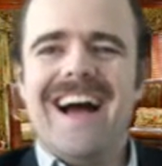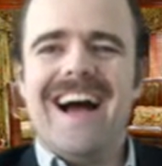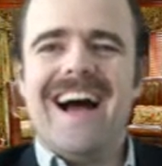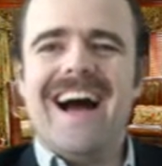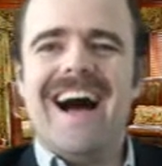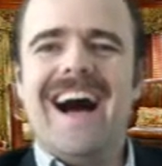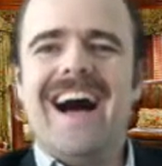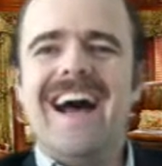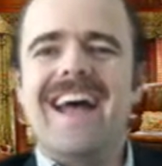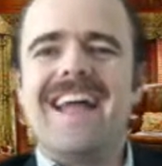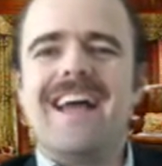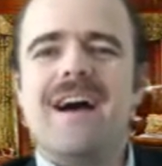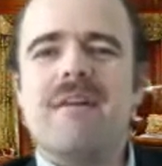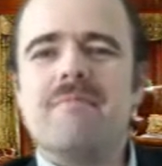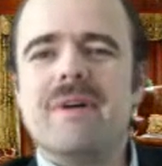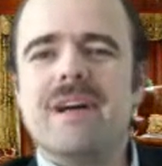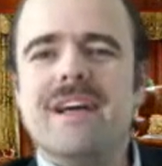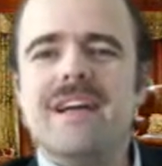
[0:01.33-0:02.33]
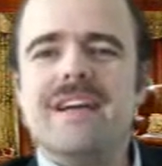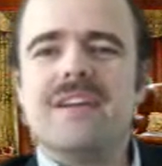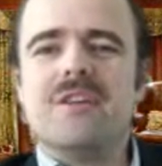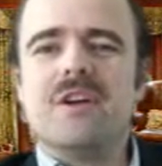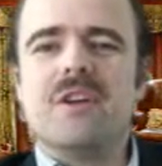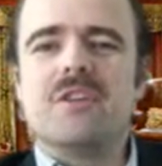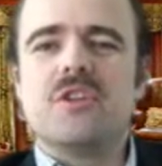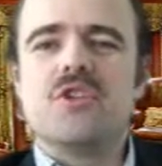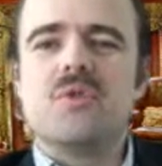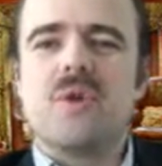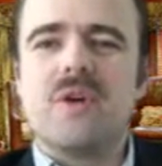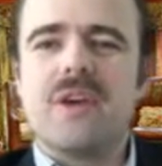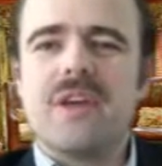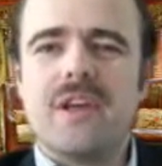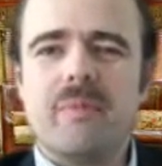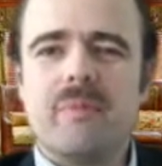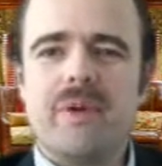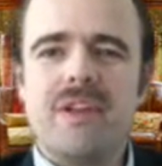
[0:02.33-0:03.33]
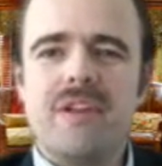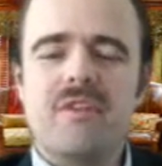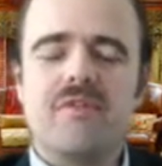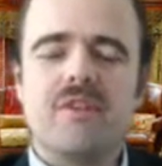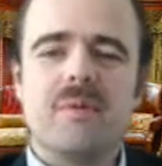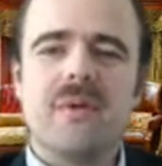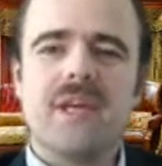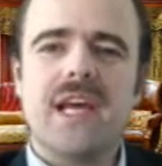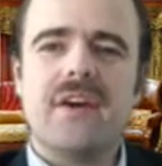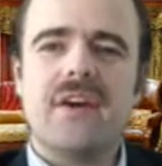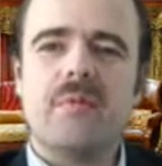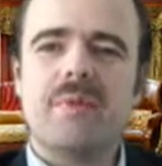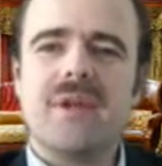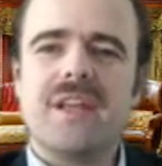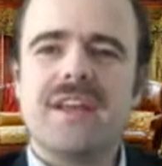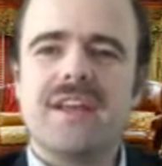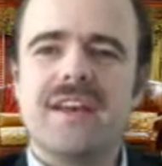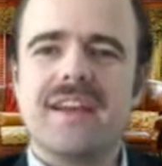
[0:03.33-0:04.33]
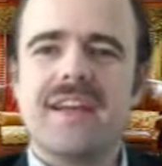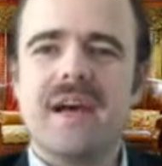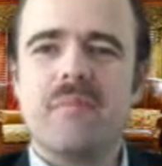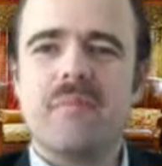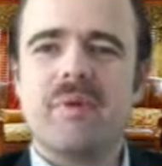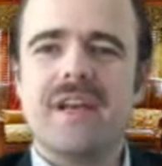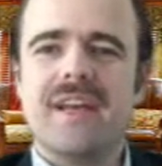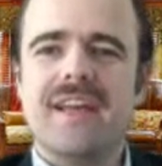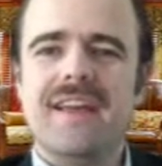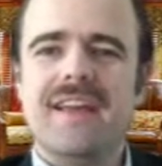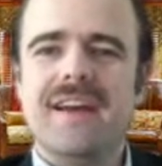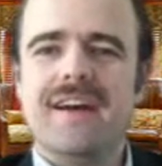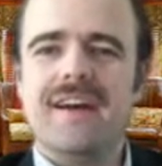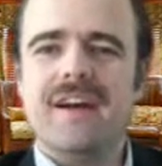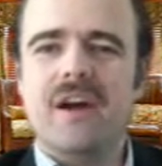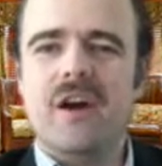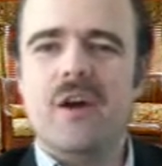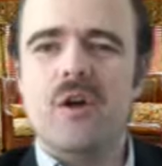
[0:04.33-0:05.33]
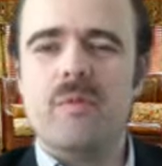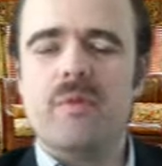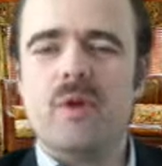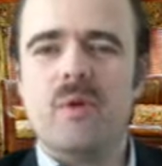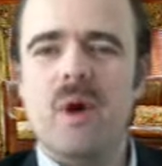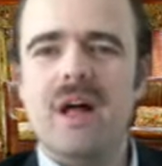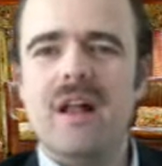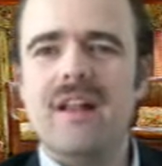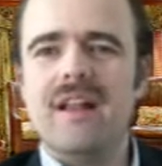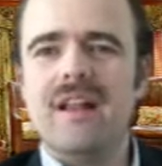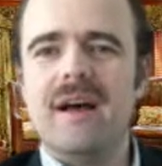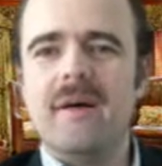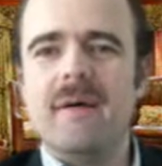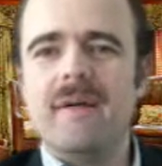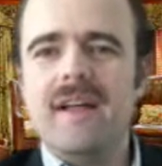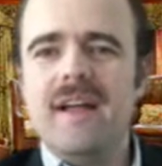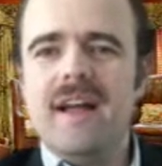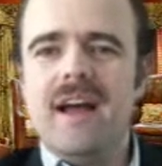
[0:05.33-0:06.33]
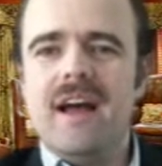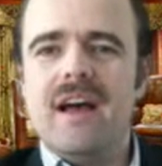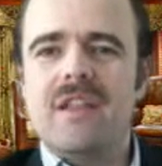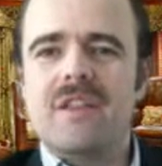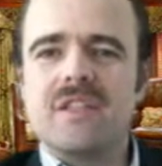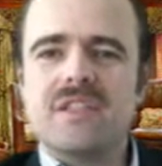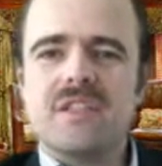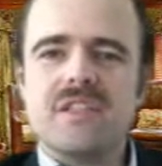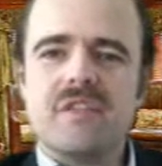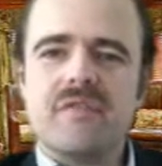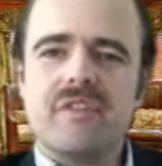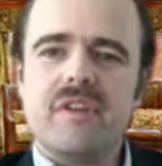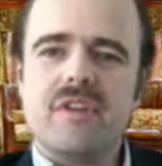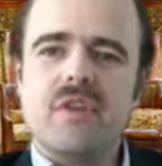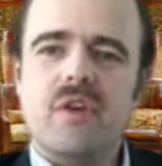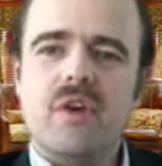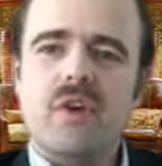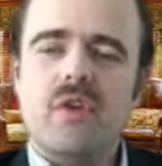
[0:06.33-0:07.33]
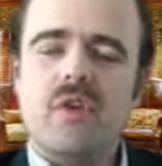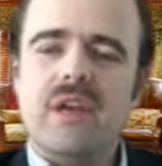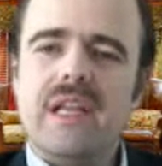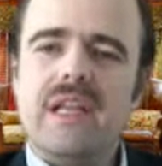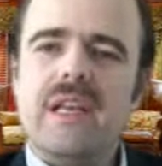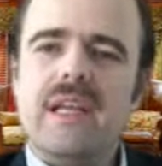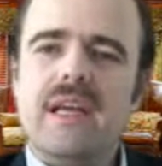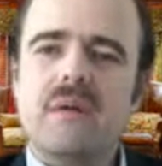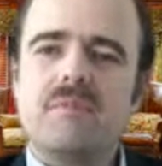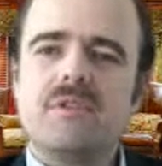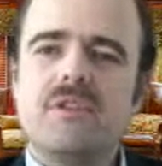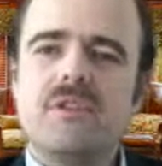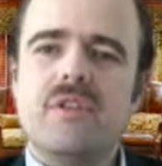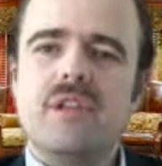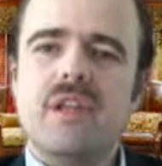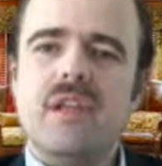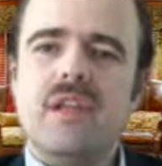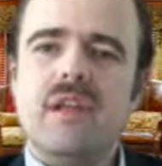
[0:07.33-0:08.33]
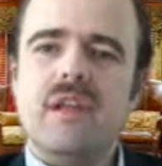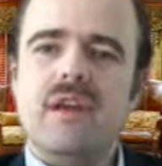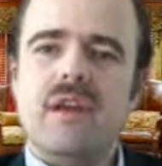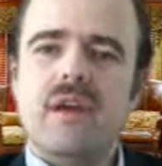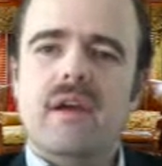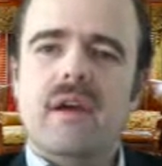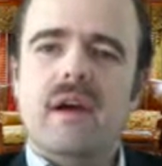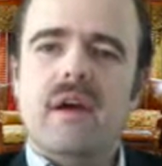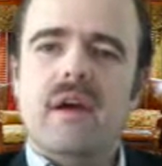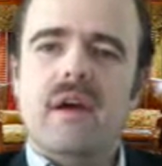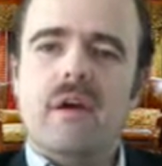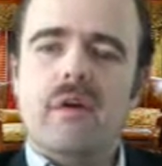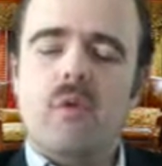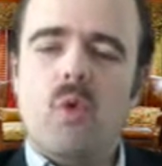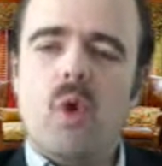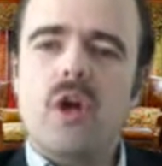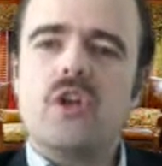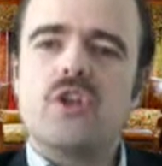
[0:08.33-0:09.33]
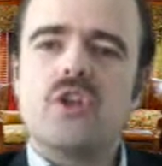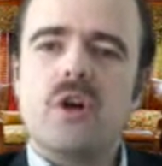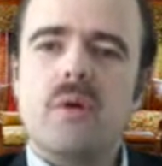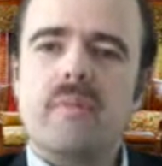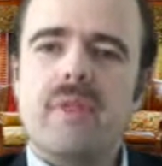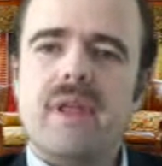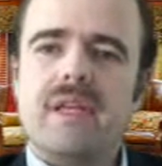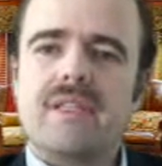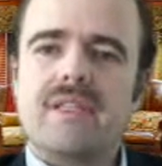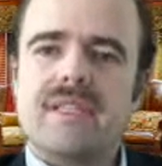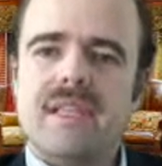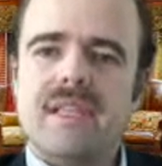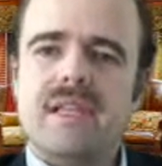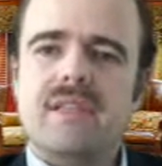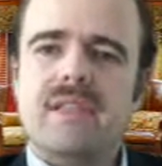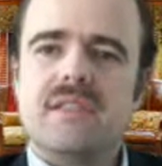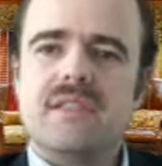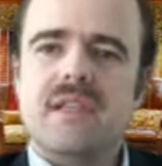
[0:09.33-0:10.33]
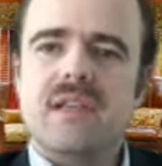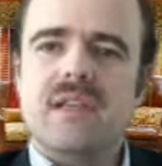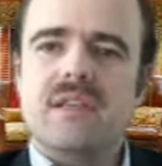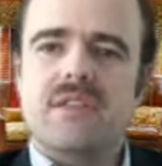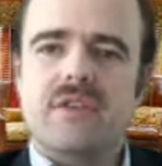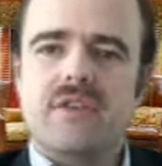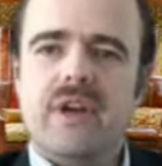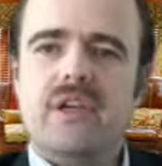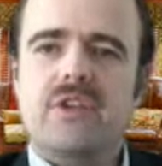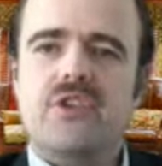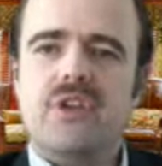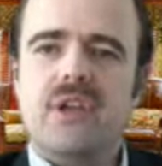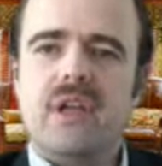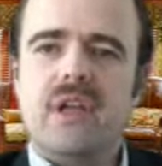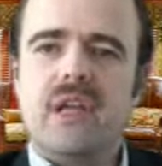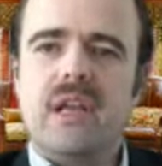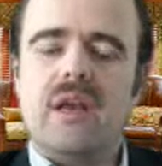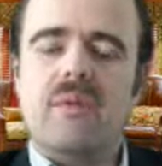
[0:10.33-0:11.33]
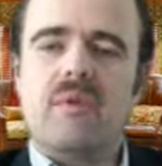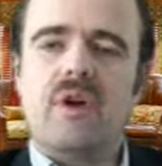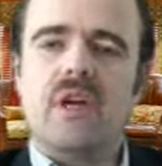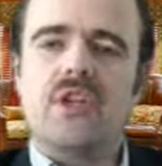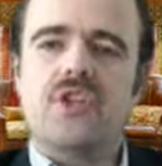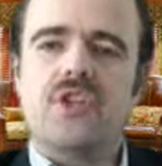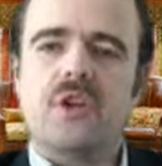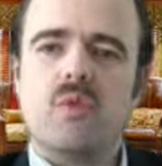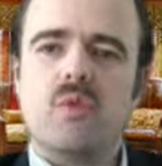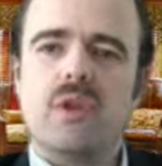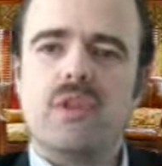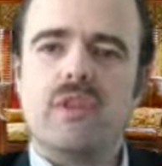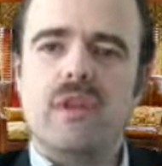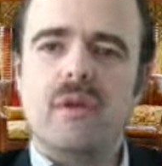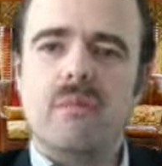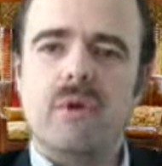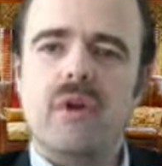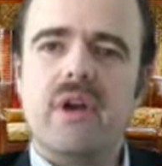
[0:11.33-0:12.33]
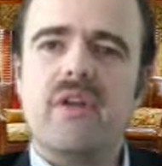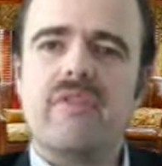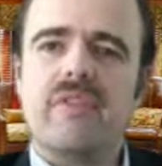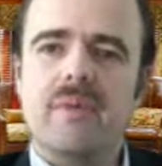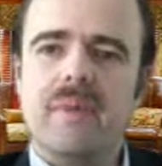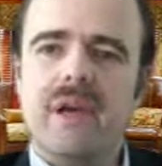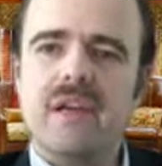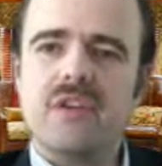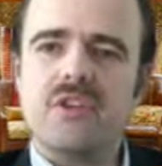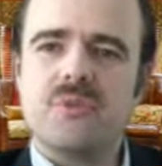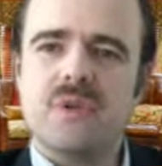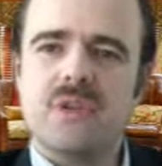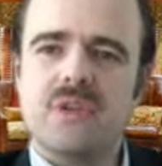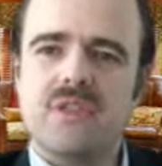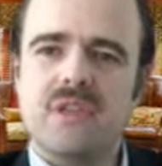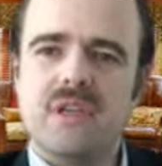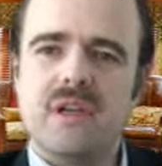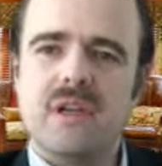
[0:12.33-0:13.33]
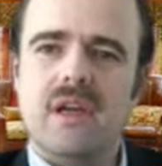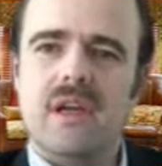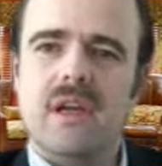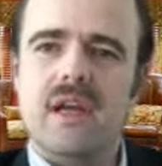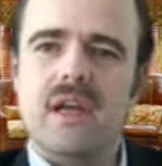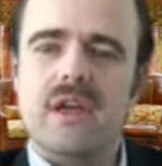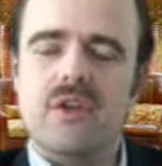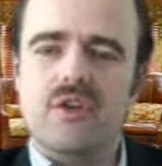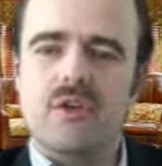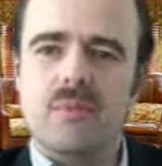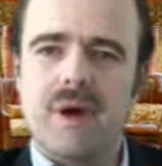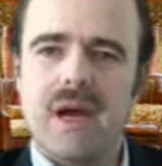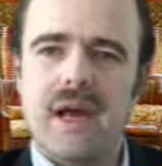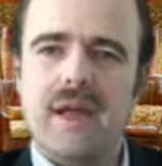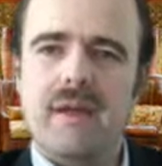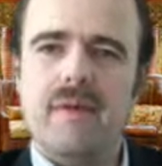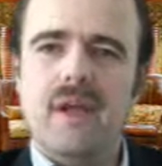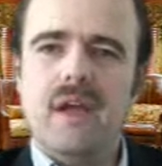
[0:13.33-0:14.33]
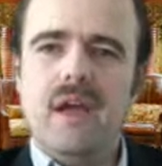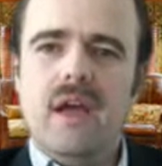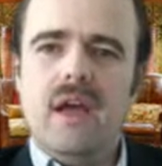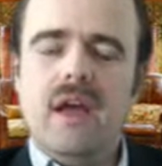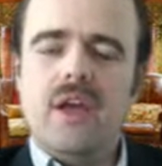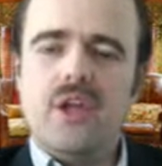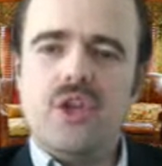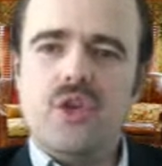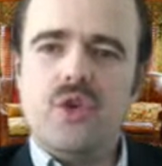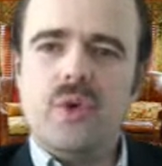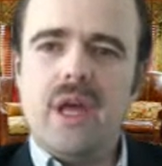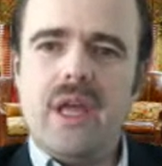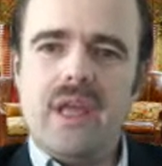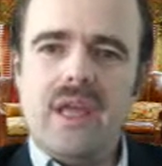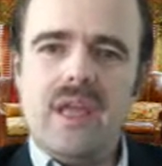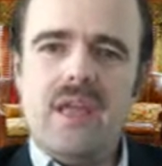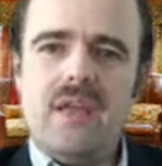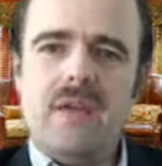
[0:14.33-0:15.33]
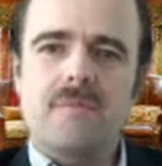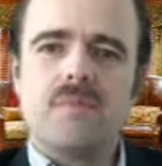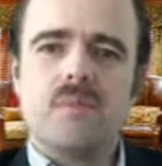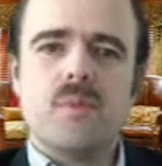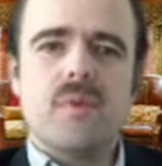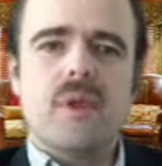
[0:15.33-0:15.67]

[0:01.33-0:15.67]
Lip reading: Hi, I'm Dr. João Carapinha from Carapinha & Company. I hope you're well. This is a video leading up to the workshop that CNC is arranging in collaboration with Marefa Management in Dubai, UAE.